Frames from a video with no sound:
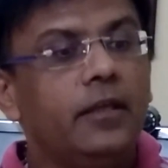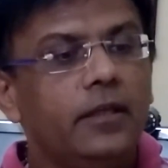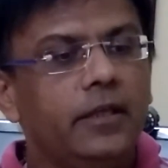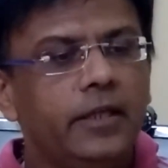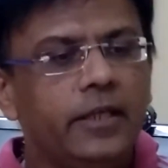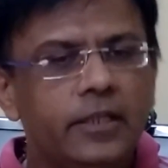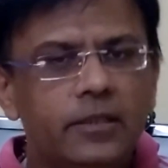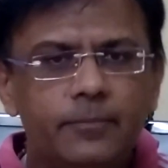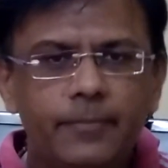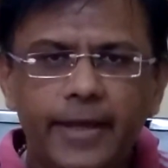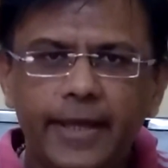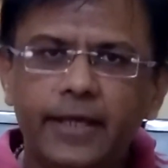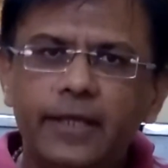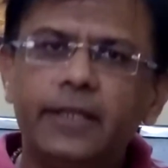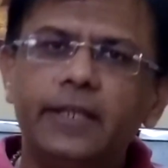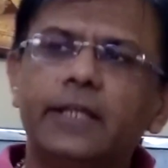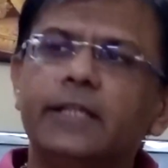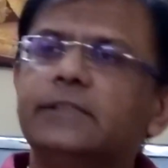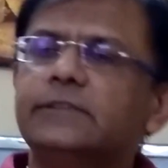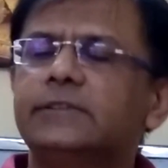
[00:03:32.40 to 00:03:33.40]
in
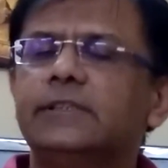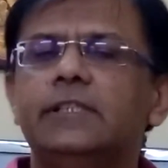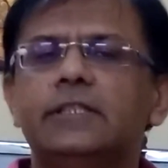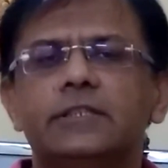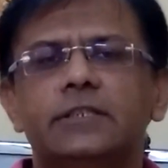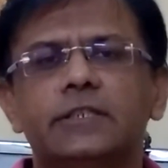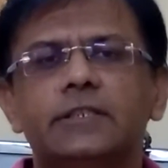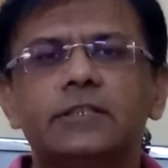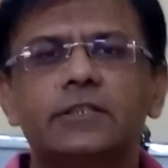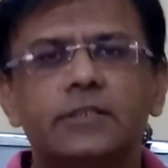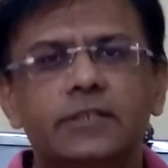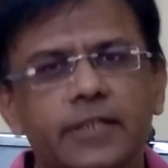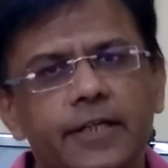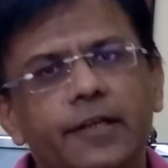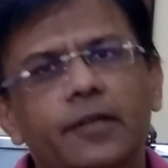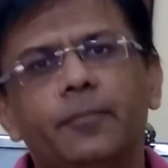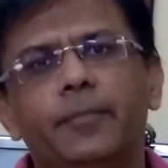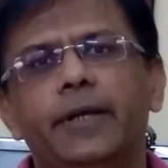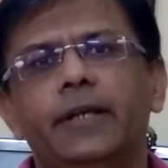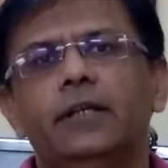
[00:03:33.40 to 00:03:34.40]
bank reconciliation
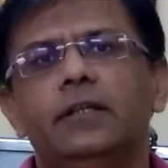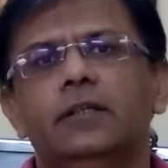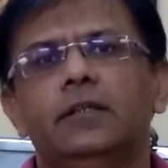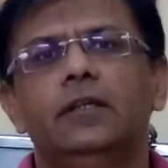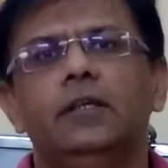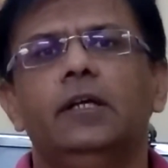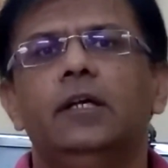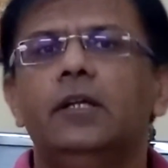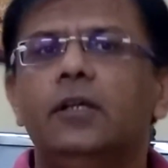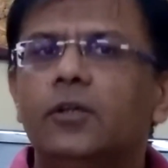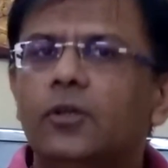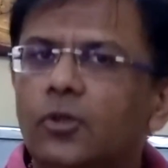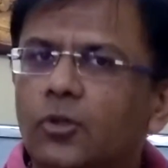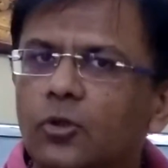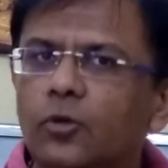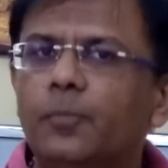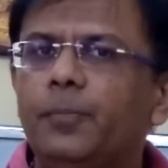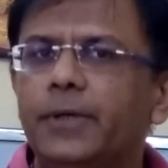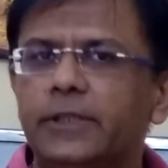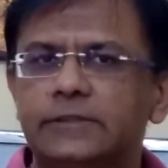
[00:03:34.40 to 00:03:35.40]
statement,
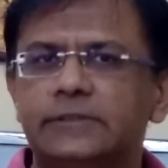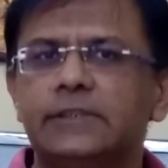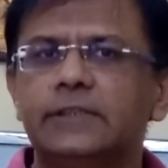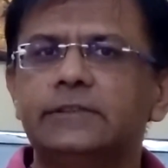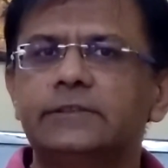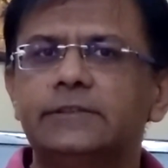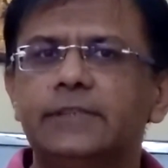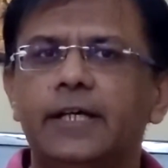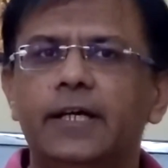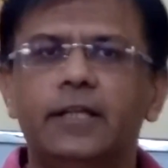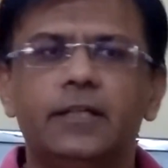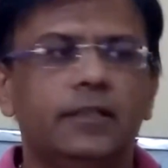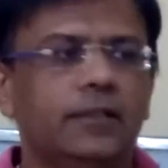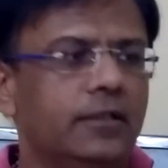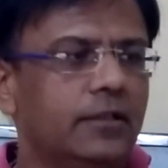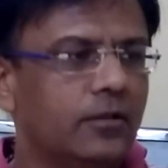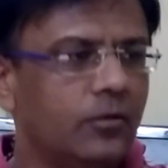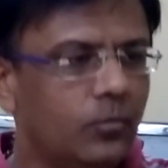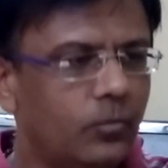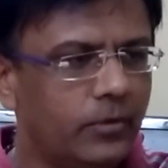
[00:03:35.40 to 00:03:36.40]
two persons are,
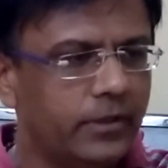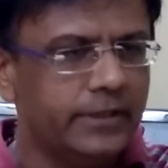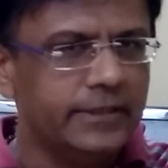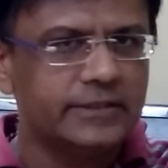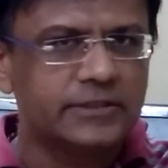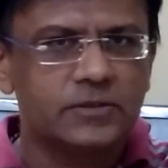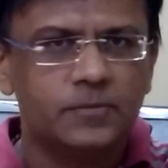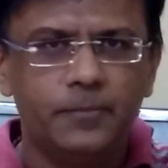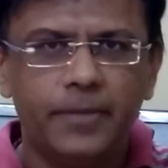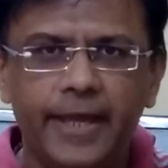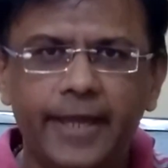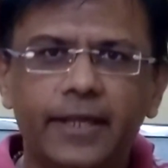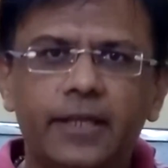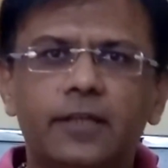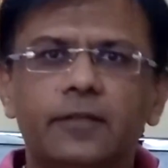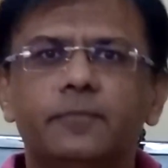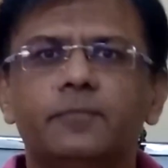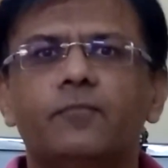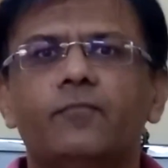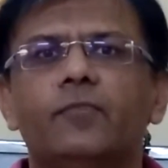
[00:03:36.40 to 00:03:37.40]
one is
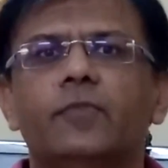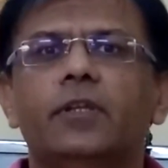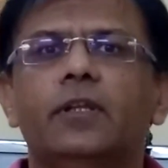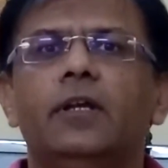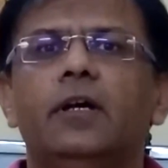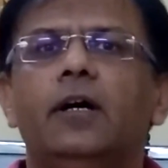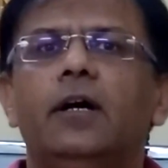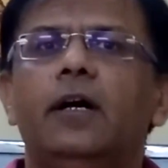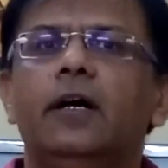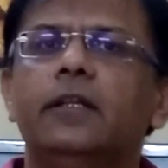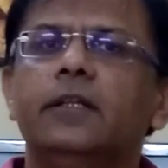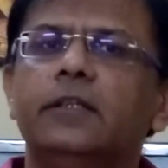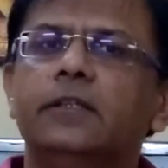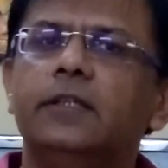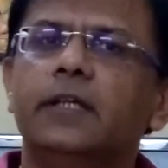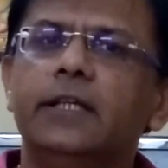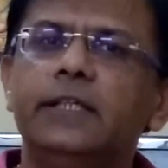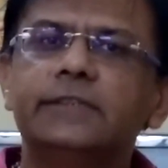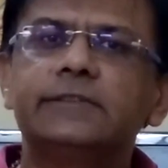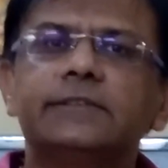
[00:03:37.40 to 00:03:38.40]
bank,
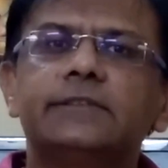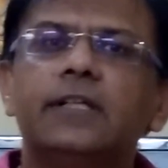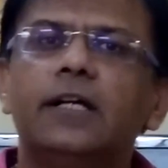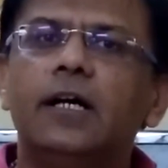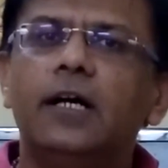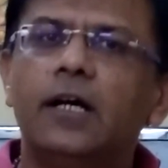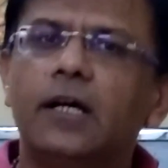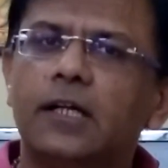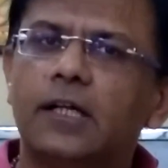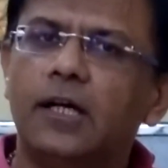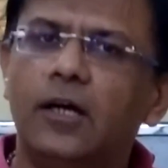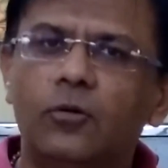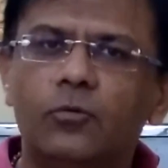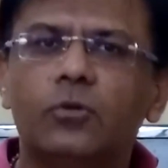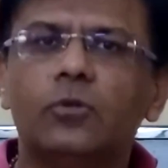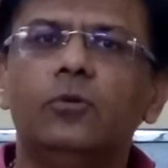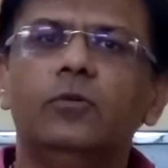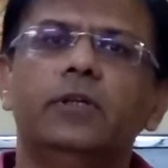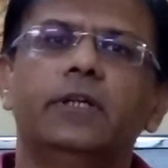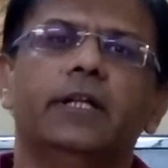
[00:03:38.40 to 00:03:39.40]
another is
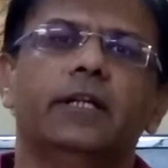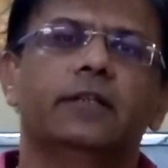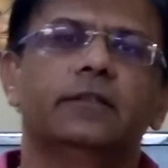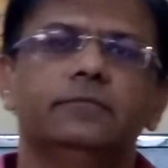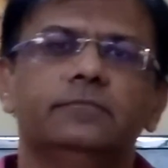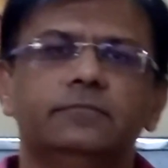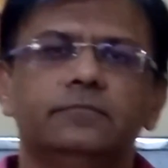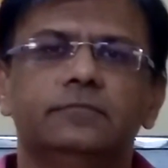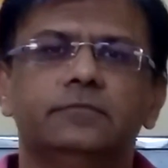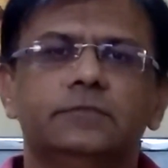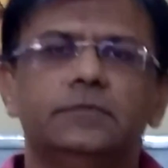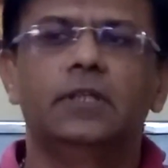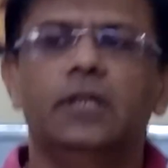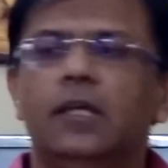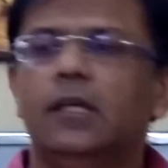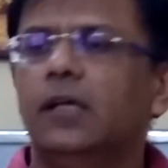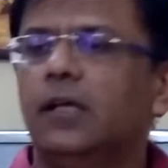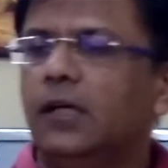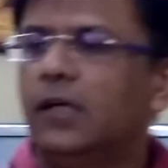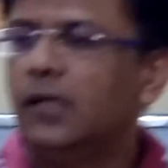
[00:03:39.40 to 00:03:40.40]
account holder.
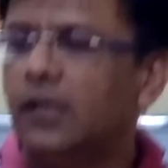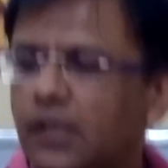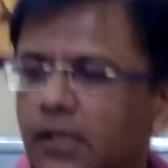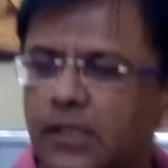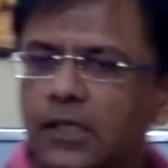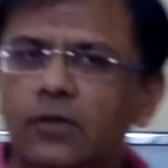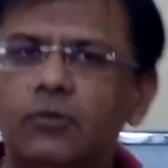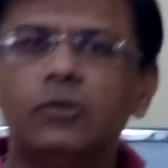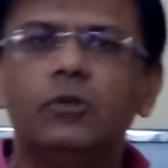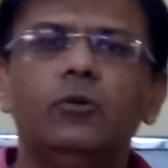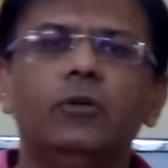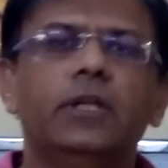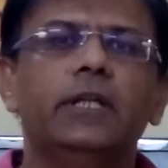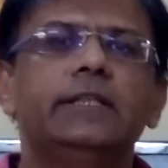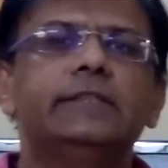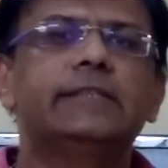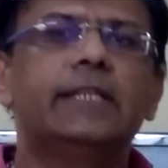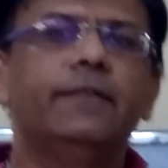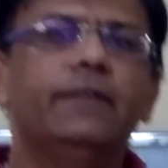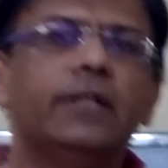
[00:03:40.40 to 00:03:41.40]
Account
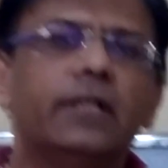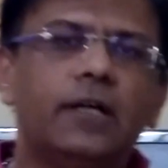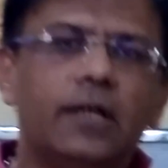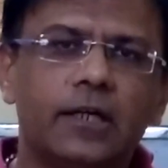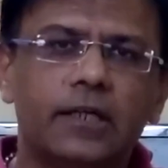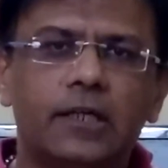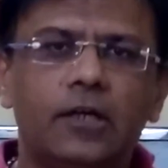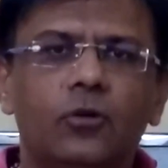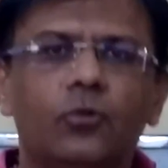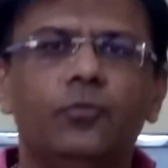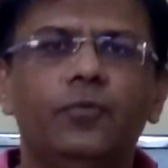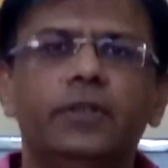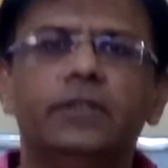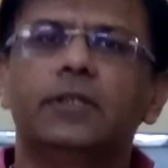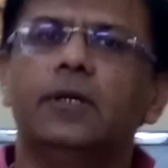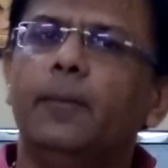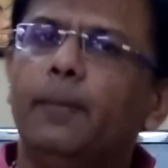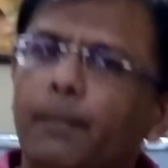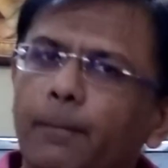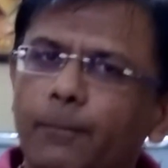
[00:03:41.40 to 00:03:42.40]
holder is having account with
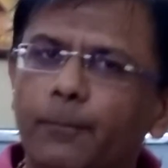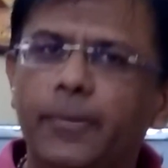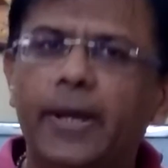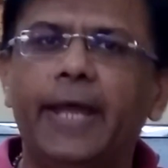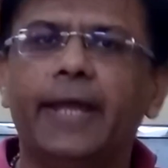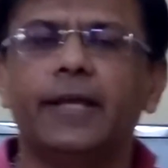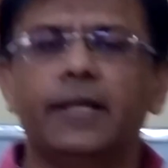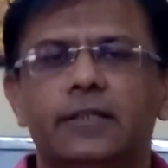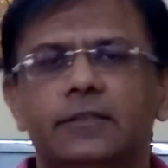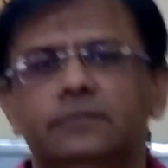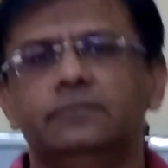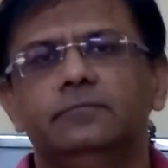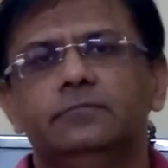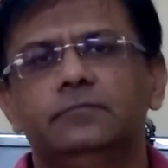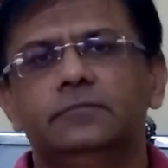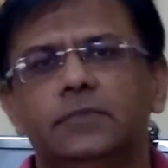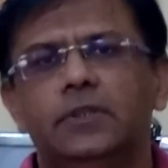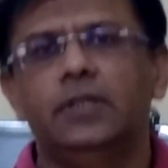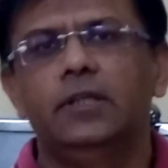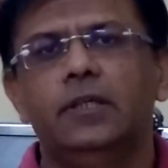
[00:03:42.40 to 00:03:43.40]
bank.
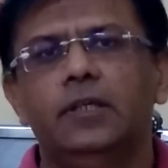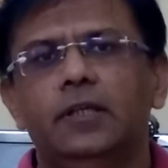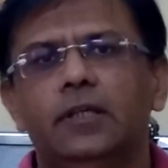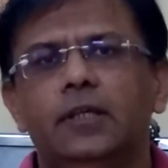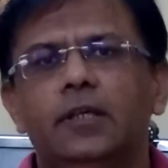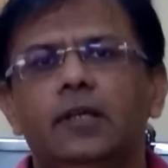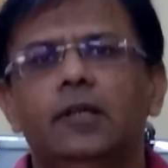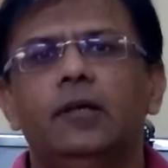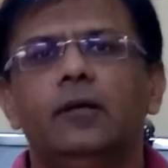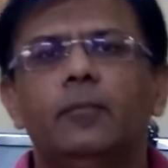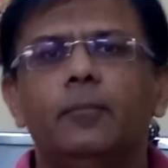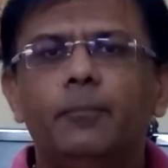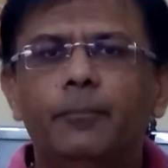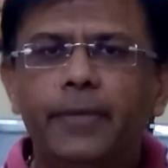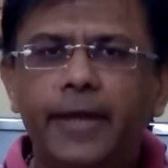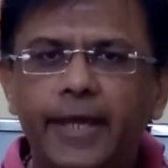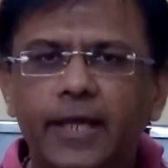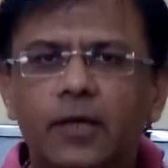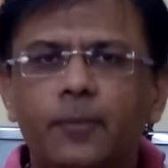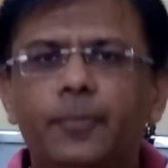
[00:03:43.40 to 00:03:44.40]

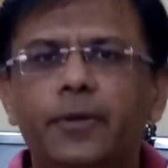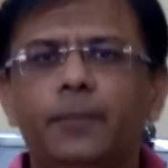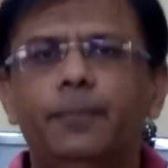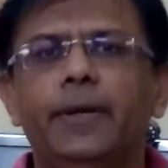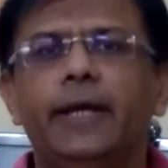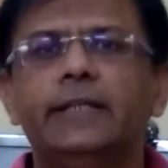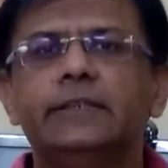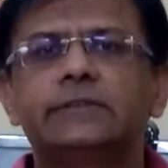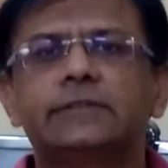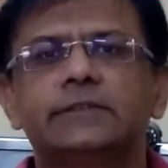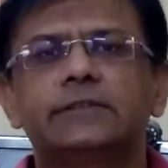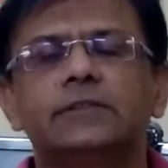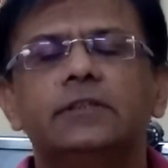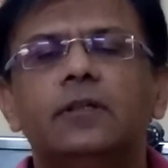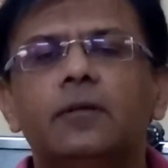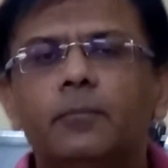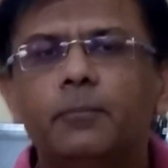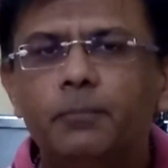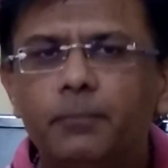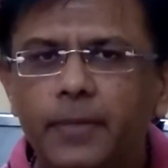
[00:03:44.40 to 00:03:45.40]
Bank prepares
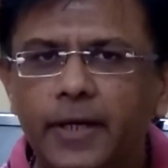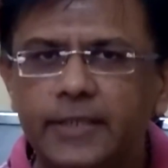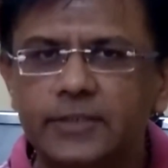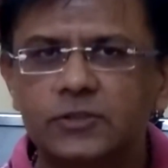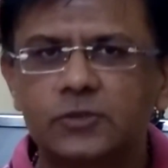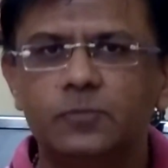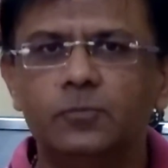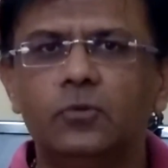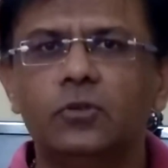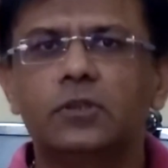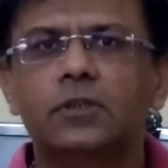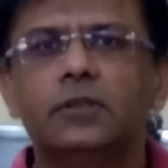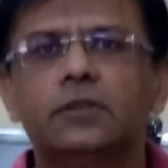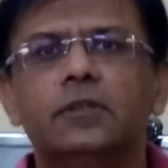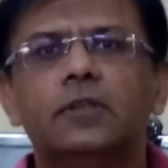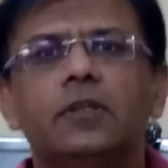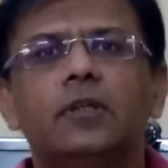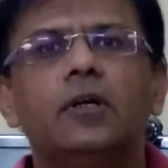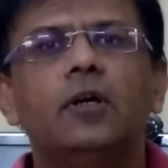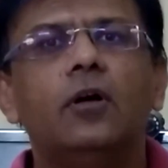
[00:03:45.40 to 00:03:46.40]
passbook
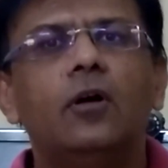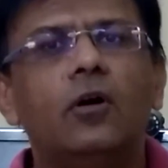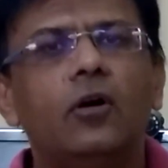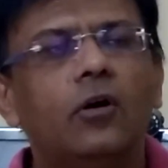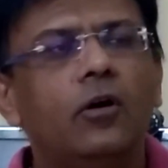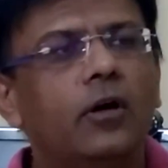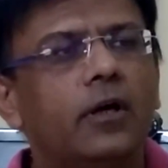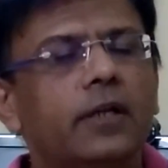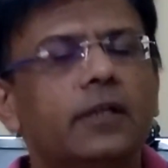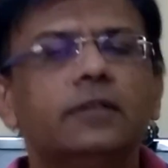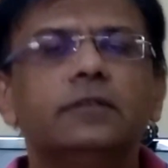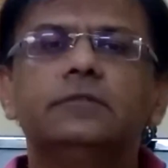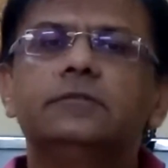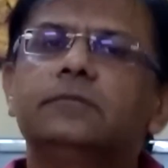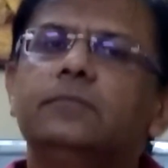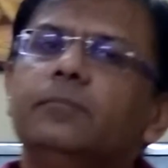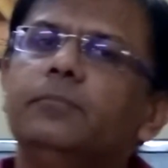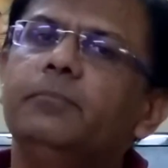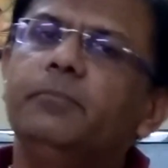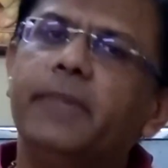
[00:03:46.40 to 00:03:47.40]
or
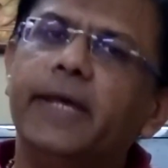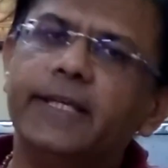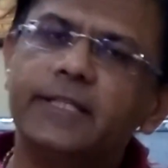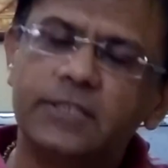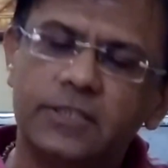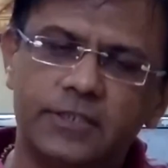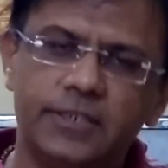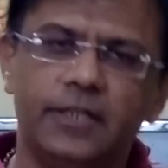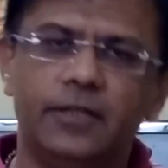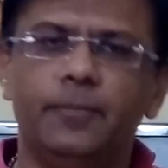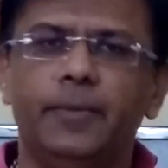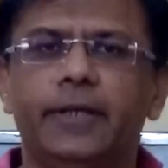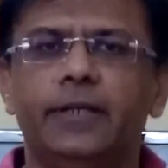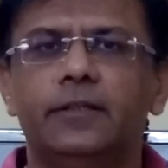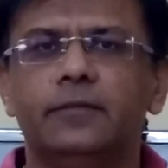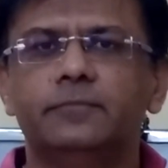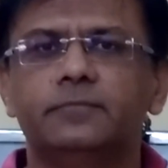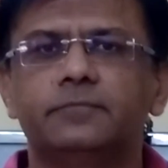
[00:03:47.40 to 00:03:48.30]
bank statement.